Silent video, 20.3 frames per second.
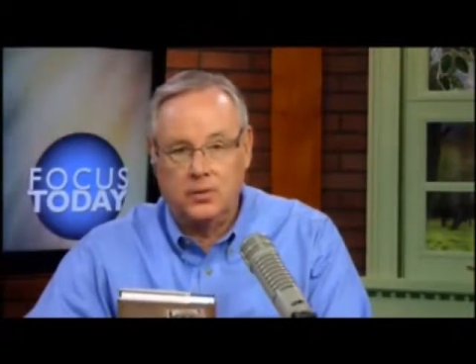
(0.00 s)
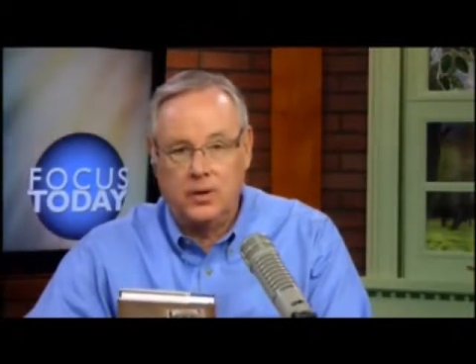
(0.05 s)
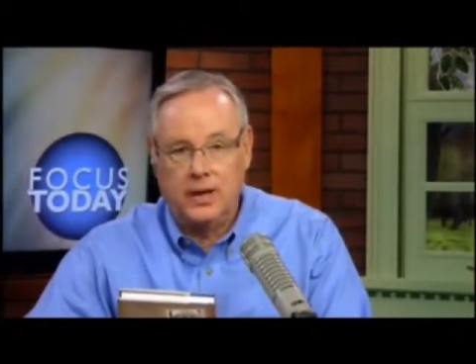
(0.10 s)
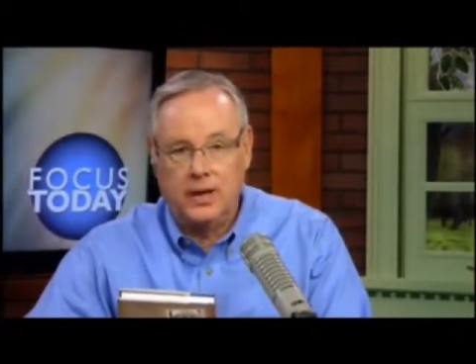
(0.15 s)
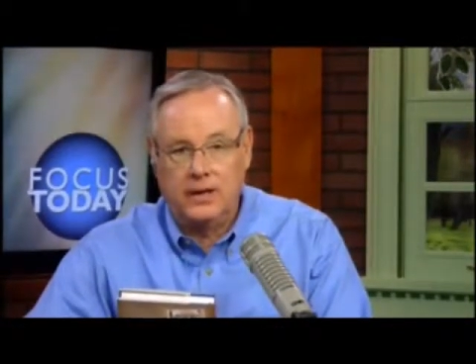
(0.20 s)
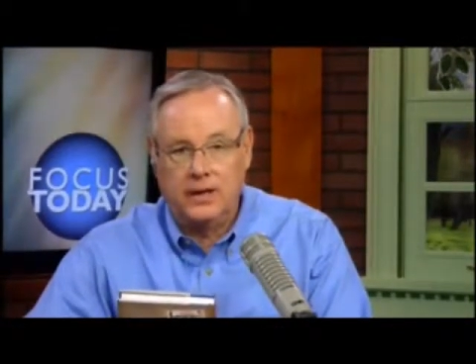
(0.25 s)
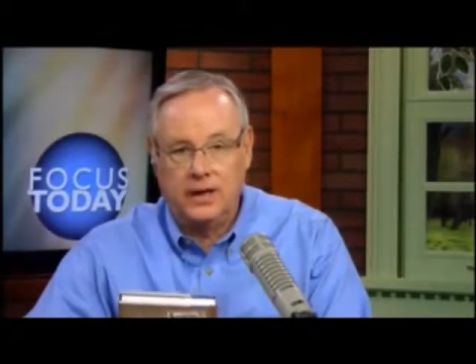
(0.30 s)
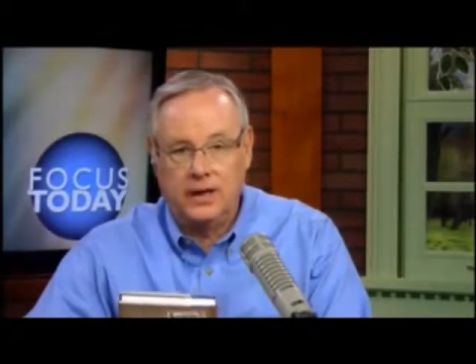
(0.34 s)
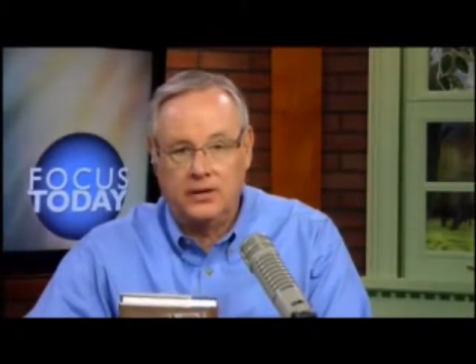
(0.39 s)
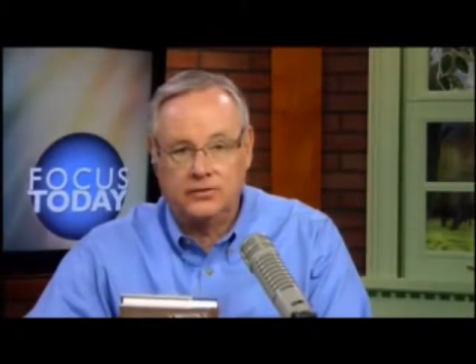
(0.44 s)

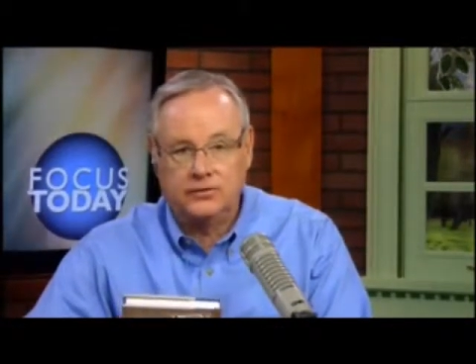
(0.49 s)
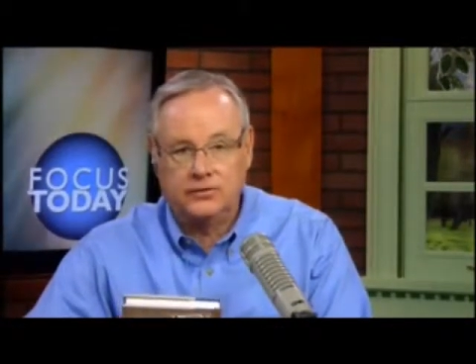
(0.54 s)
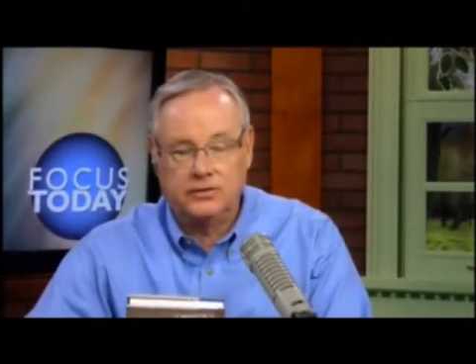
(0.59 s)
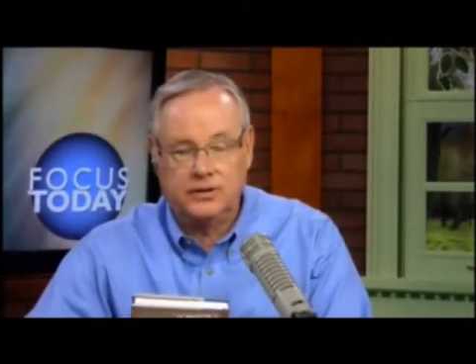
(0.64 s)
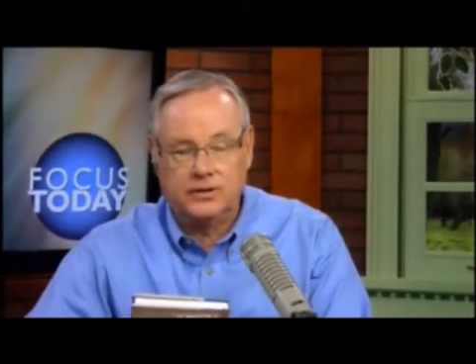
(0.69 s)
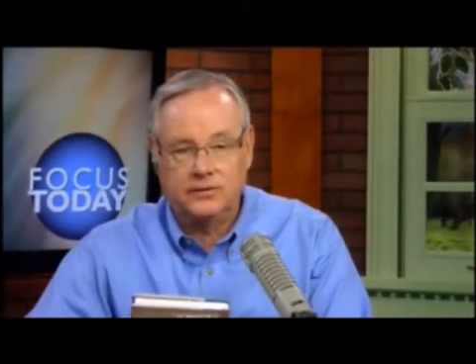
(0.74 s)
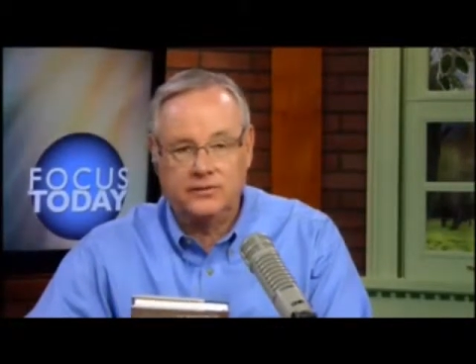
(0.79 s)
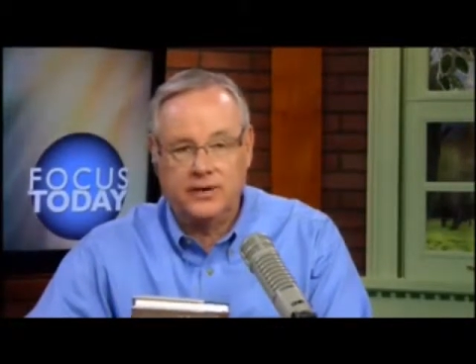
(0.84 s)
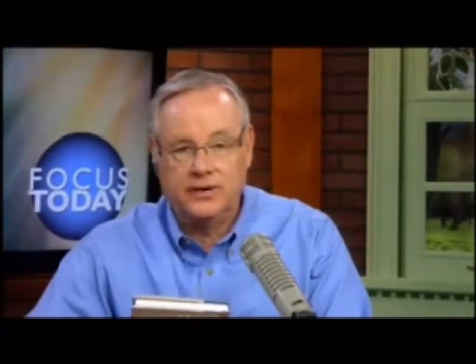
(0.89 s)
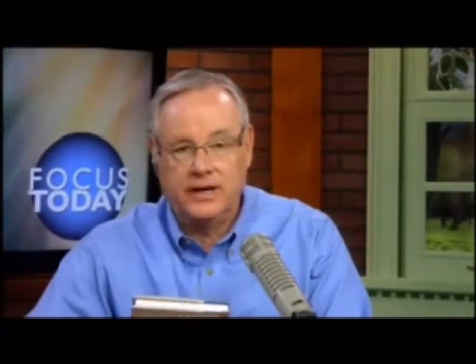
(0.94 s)
White House
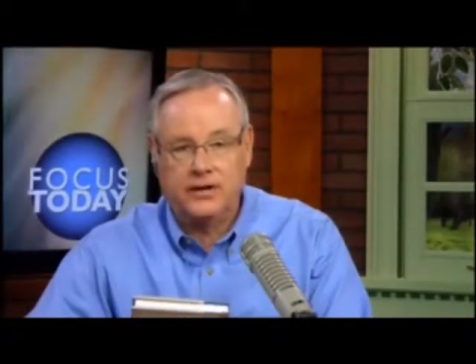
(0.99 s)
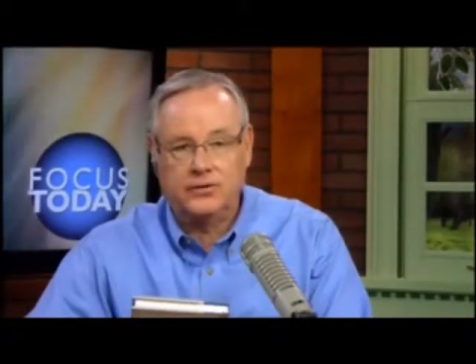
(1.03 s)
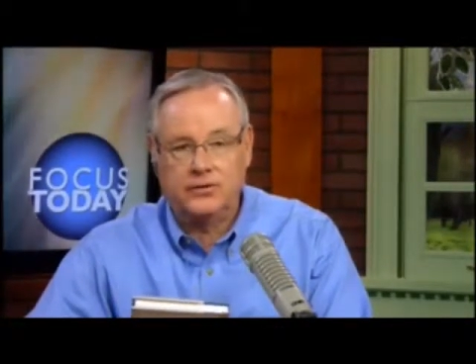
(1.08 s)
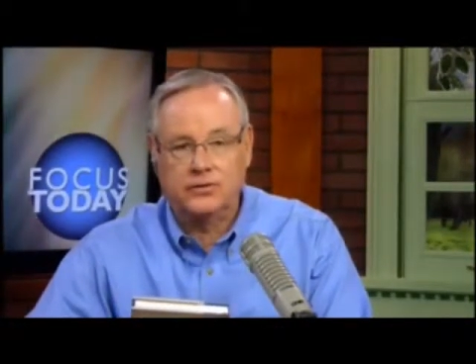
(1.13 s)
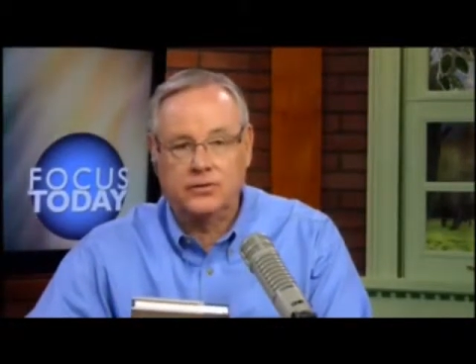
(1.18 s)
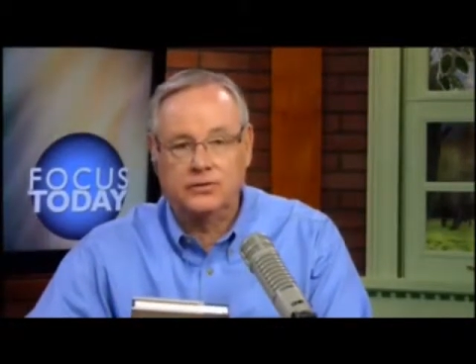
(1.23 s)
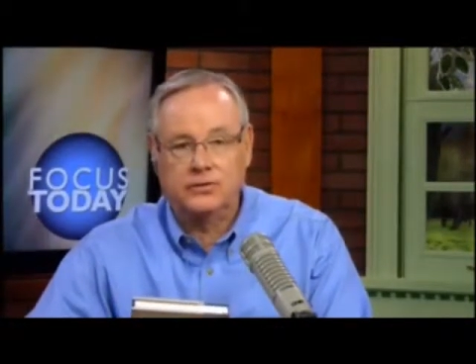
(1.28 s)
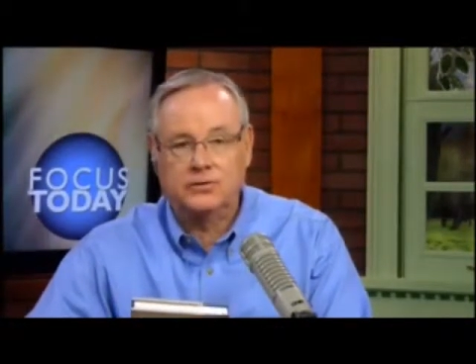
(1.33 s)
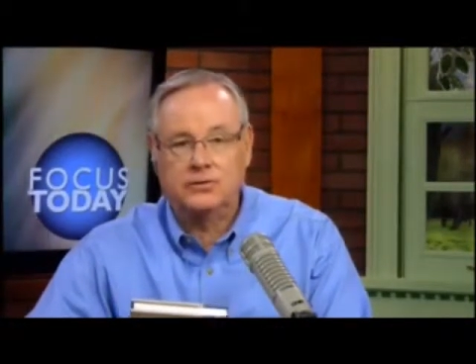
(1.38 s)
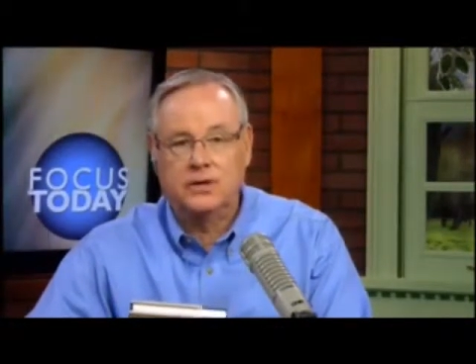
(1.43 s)

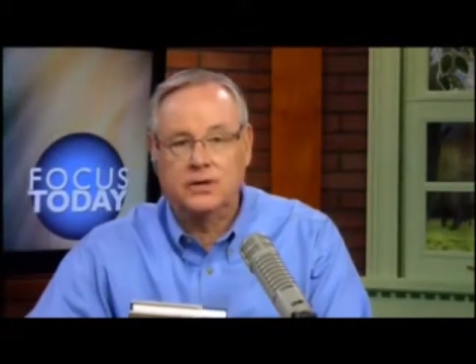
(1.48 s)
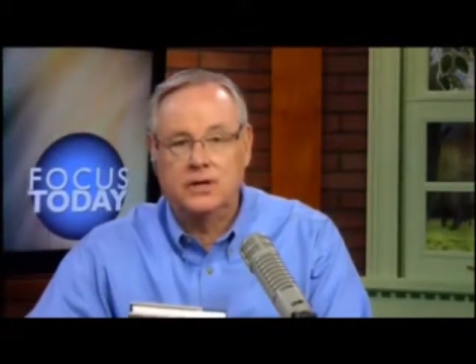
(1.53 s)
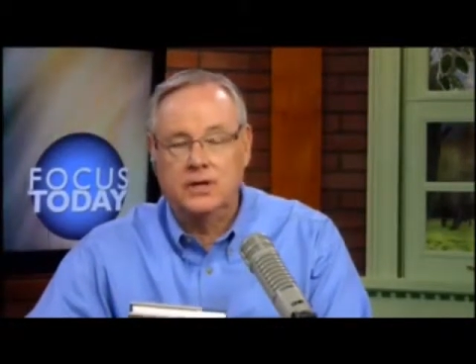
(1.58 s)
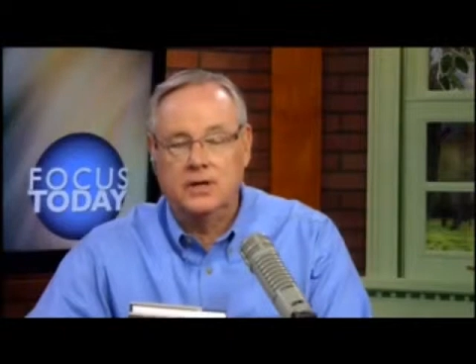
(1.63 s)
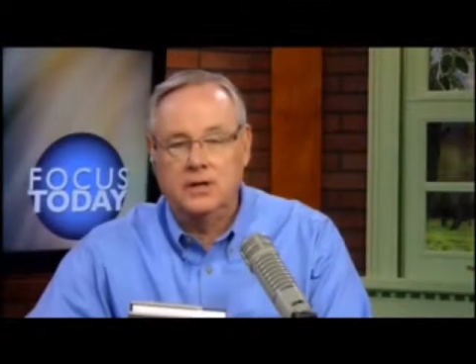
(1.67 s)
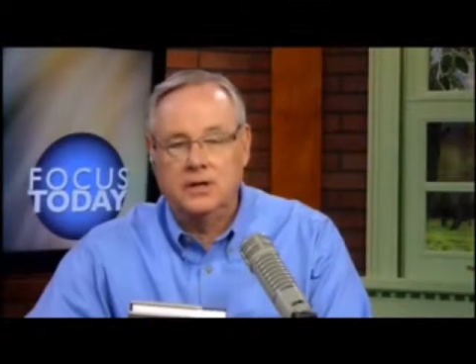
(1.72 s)
advisors